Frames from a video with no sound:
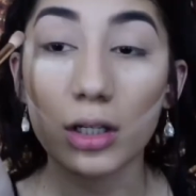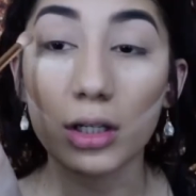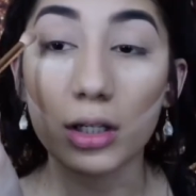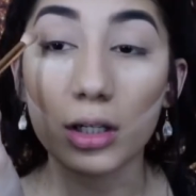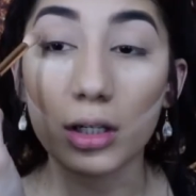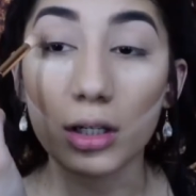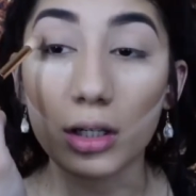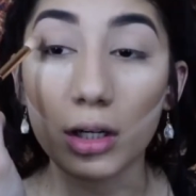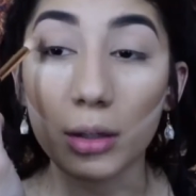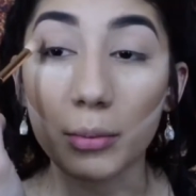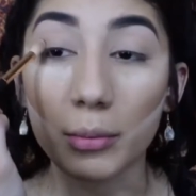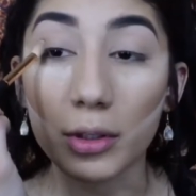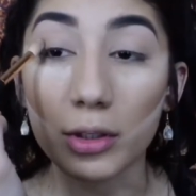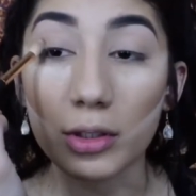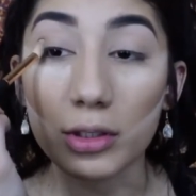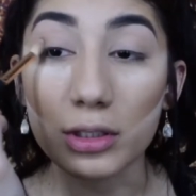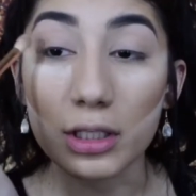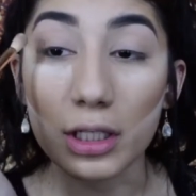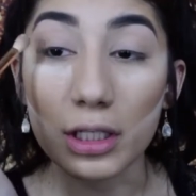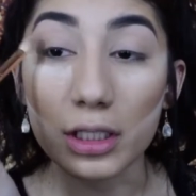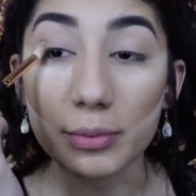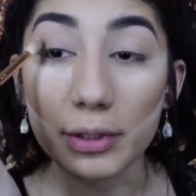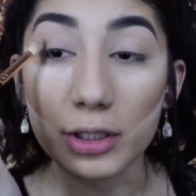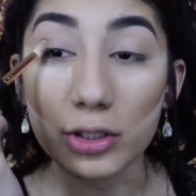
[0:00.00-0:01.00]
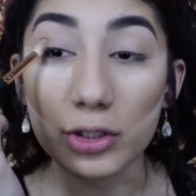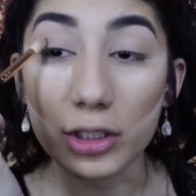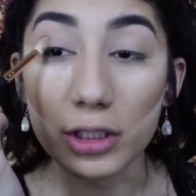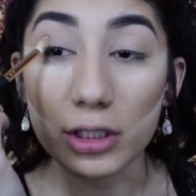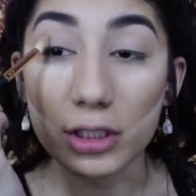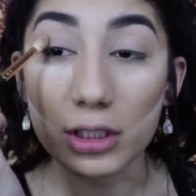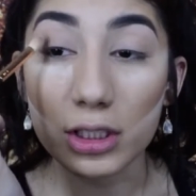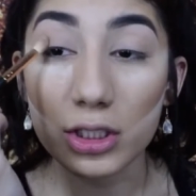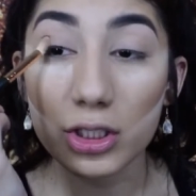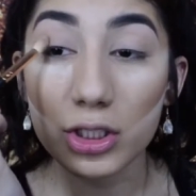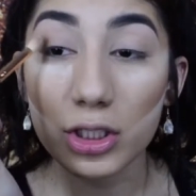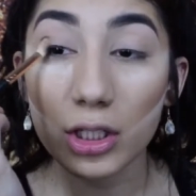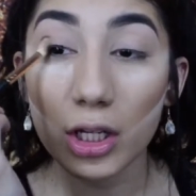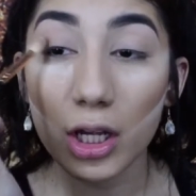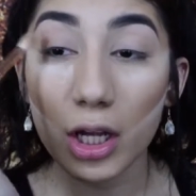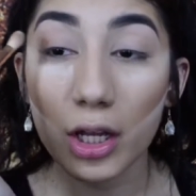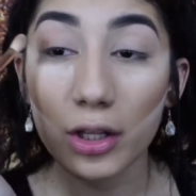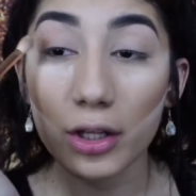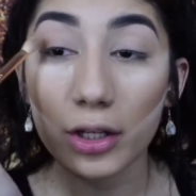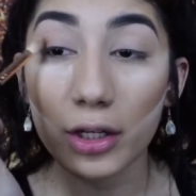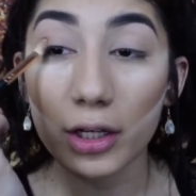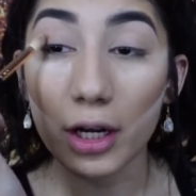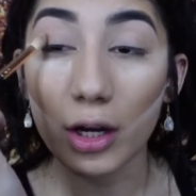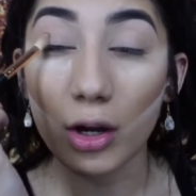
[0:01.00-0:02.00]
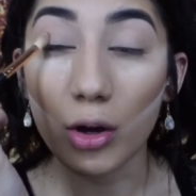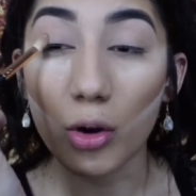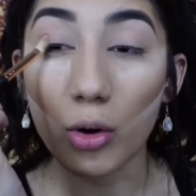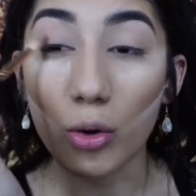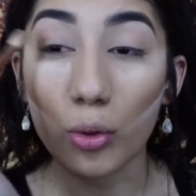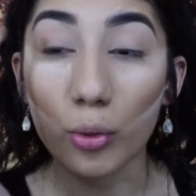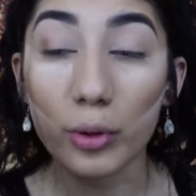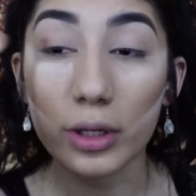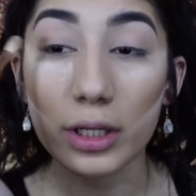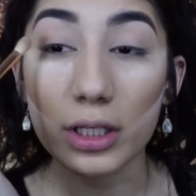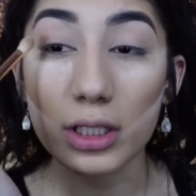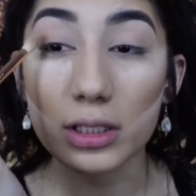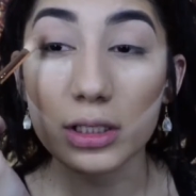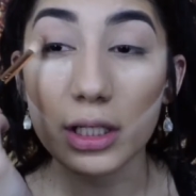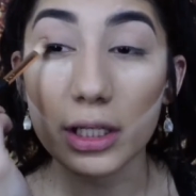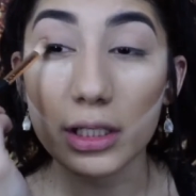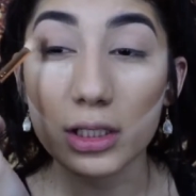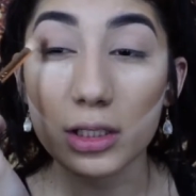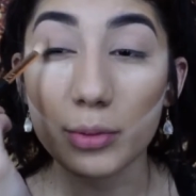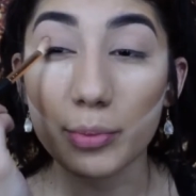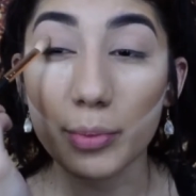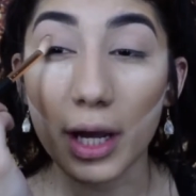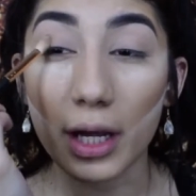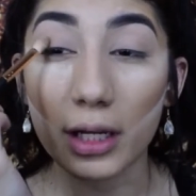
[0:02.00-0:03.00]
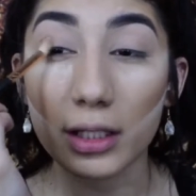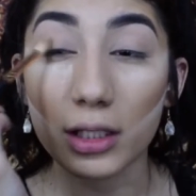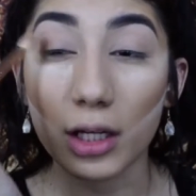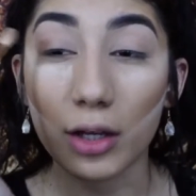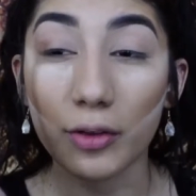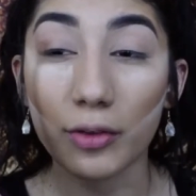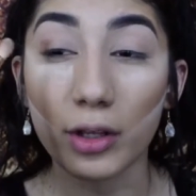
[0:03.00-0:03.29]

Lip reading: And I'm gonna use it as my transition color. I always like to pat down